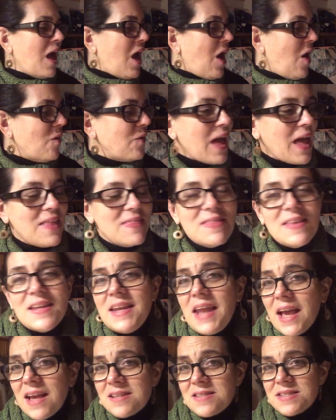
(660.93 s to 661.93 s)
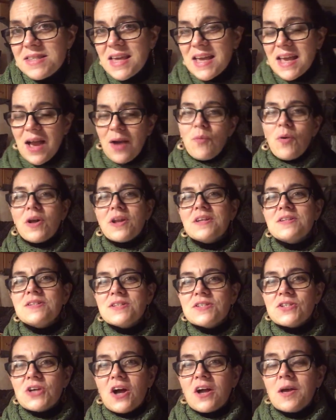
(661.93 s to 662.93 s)
Okay, the next thing I wanted
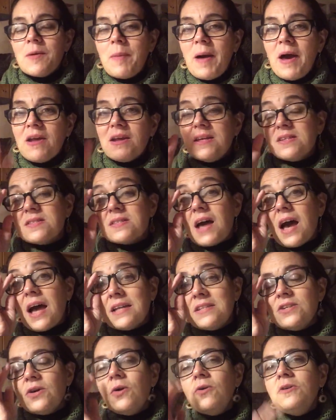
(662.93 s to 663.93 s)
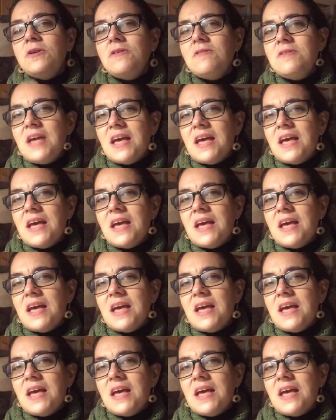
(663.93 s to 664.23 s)
to talk about is, I told you